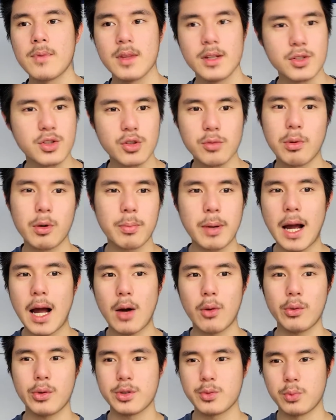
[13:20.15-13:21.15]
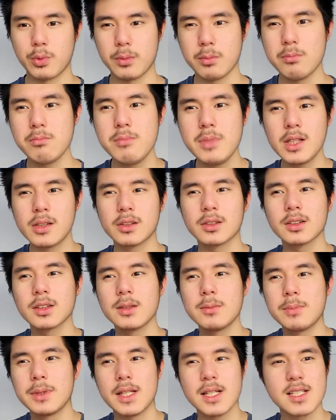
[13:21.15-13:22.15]
superpowers would merely
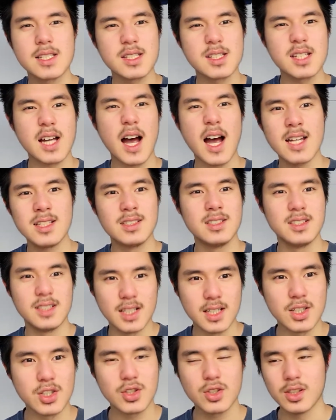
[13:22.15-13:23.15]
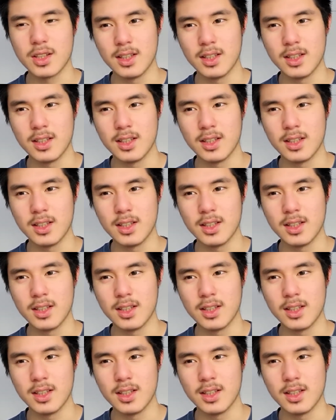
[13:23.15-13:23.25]
be a side dish